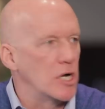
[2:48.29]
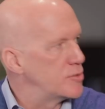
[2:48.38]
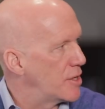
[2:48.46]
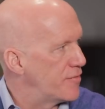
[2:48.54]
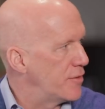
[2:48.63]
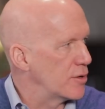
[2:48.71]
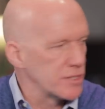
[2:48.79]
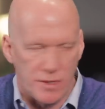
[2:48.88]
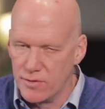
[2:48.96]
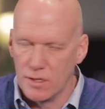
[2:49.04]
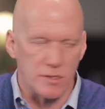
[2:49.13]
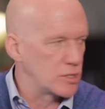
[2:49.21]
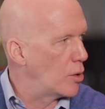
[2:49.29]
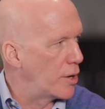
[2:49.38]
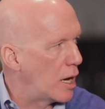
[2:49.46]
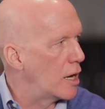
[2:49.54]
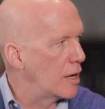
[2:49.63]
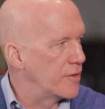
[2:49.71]
100% focused, everything is
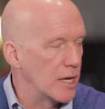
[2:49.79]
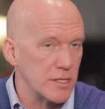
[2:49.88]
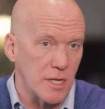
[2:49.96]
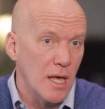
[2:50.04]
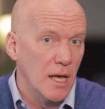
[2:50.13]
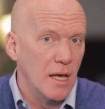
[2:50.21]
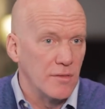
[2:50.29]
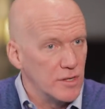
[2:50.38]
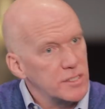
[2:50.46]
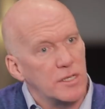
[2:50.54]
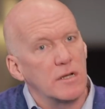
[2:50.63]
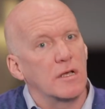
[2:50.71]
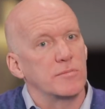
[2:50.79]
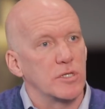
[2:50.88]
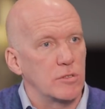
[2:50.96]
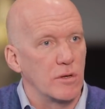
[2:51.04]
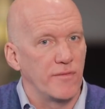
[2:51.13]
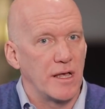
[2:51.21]
going on the ice. This kid comes
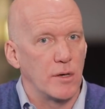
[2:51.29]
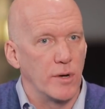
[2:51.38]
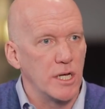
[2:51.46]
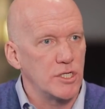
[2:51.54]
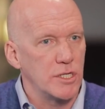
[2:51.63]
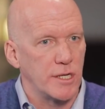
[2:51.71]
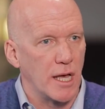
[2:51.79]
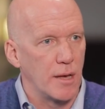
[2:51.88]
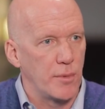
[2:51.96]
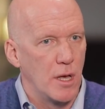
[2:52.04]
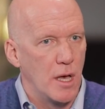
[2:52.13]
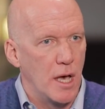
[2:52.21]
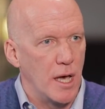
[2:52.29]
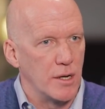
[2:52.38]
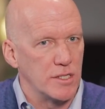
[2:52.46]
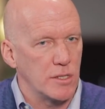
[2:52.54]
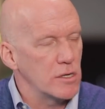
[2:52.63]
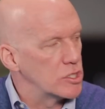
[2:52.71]
into evaluation camp
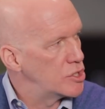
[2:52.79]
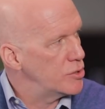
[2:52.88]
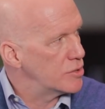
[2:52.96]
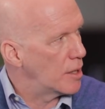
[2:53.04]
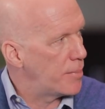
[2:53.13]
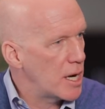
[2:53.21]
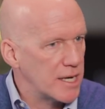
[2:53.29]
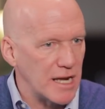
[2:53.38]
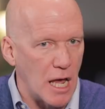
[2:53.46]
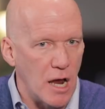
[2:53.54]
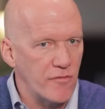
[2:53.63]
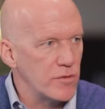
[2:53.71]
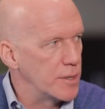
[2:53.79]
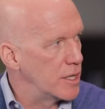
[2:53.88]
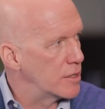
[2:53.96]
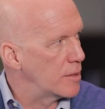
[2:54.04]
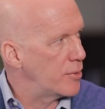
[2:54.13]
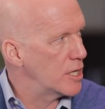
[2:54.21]
and he started shooting the puck and everybody in the